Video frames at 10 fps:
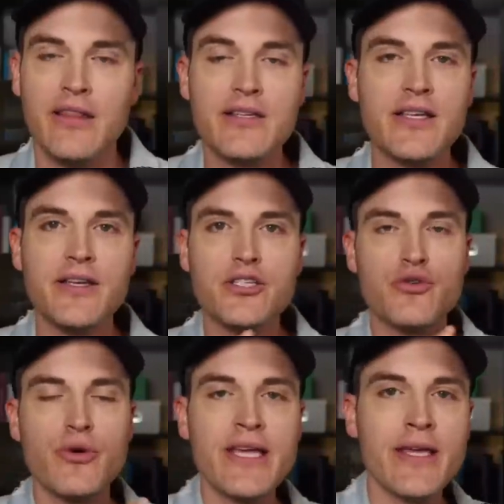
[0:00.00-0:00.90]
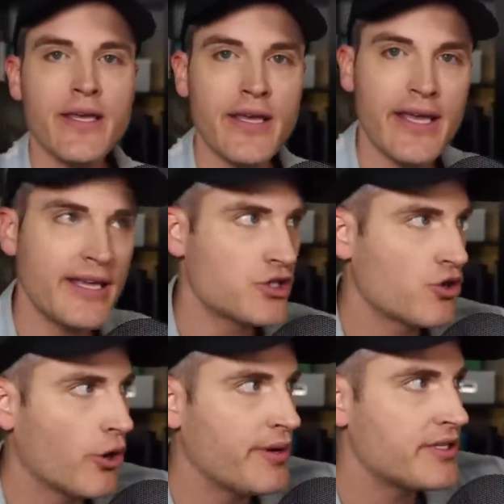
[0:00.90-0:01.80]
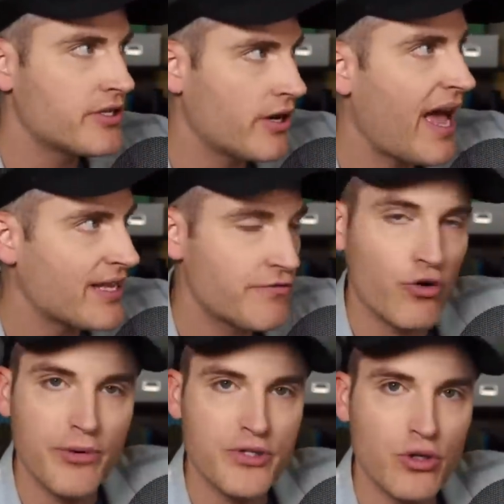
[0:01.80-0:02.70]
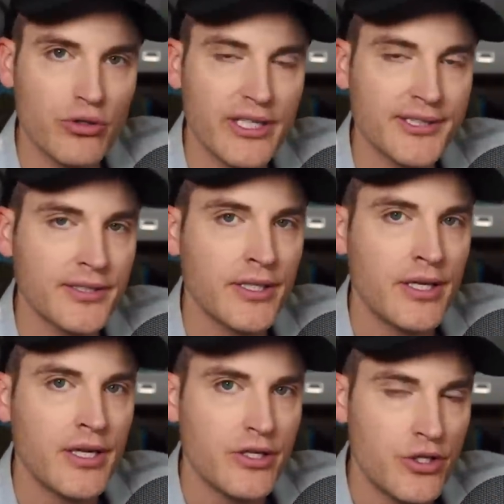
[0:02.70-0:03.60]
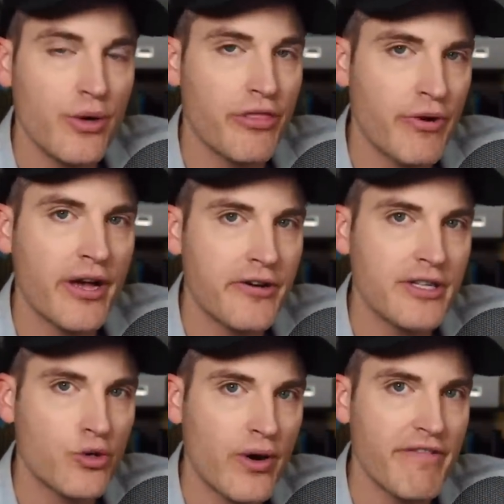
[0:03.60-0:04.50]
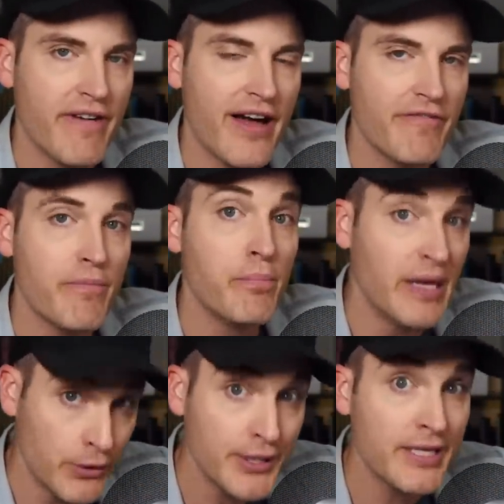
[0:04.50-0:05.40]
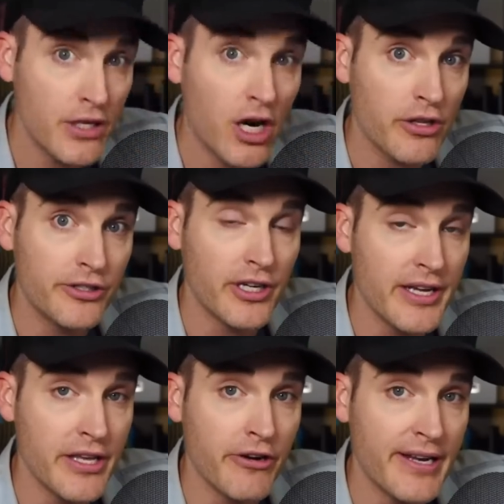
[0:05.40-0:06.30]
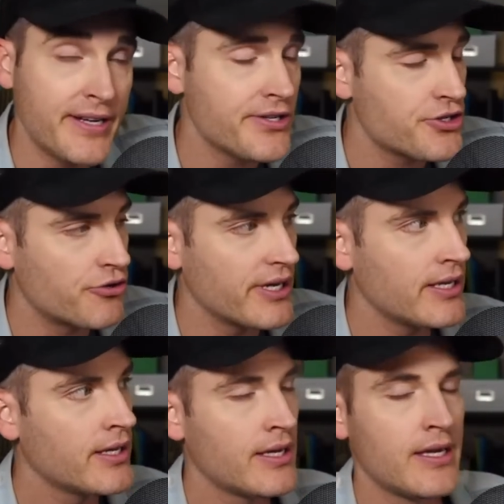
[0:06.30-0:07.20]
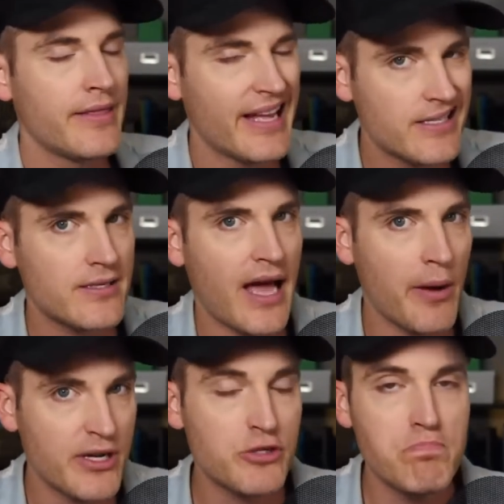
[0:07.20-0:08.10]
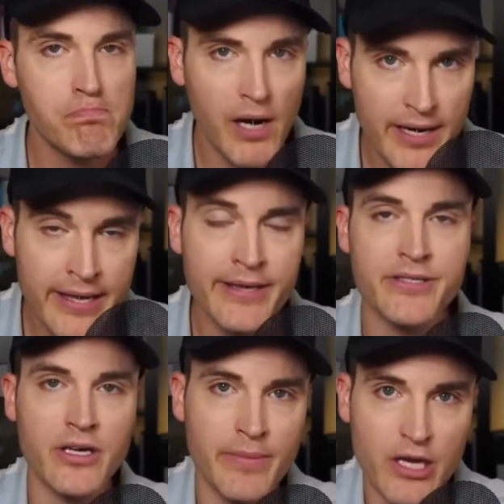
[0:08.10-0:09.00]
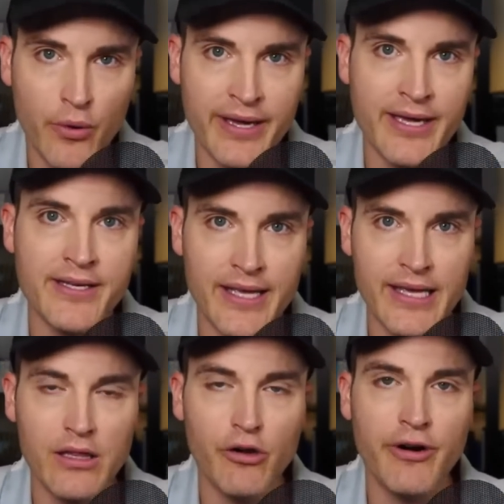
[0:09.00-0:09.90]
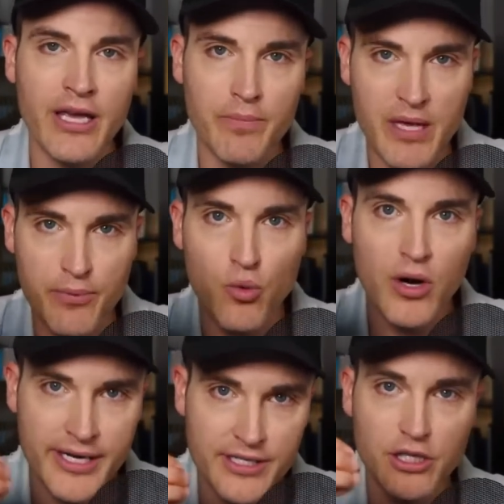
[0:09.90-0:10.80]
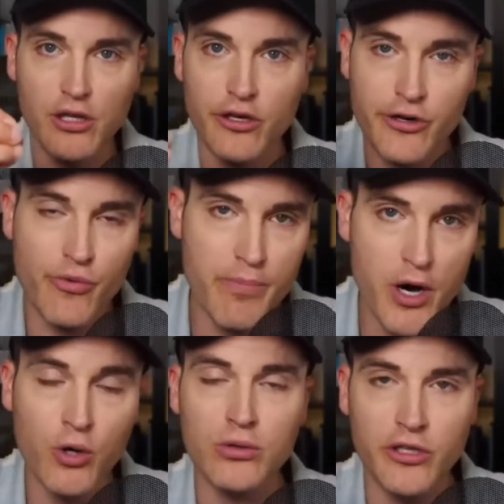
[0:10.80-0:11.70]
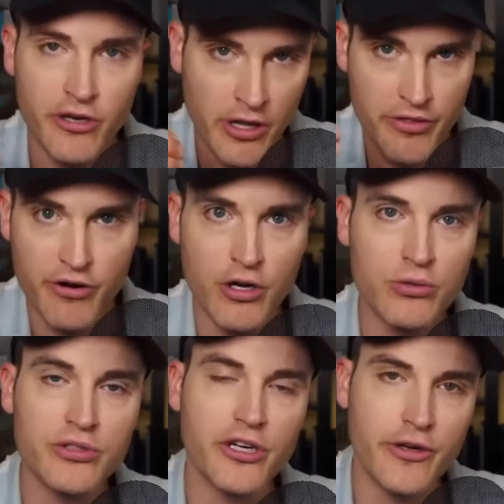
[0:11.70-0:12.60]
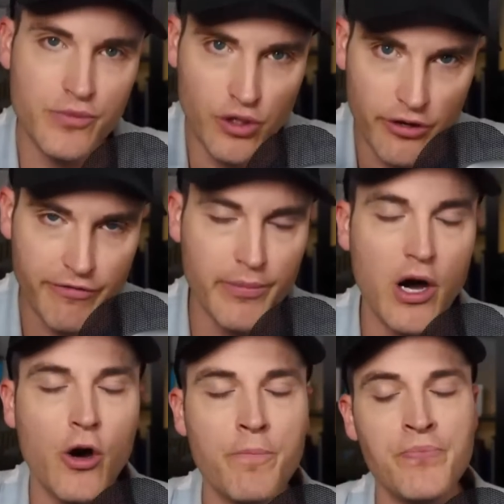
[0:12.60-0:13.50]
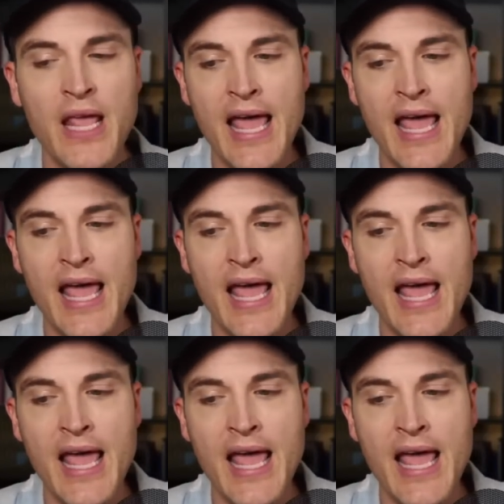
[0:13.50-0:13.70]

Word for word: this industry is growing to, as Forbes told us, to a $325 billion a year industry. That's how much money is going to be going into e learning and people wanting to learn remote, learn on their own terms, learn from home.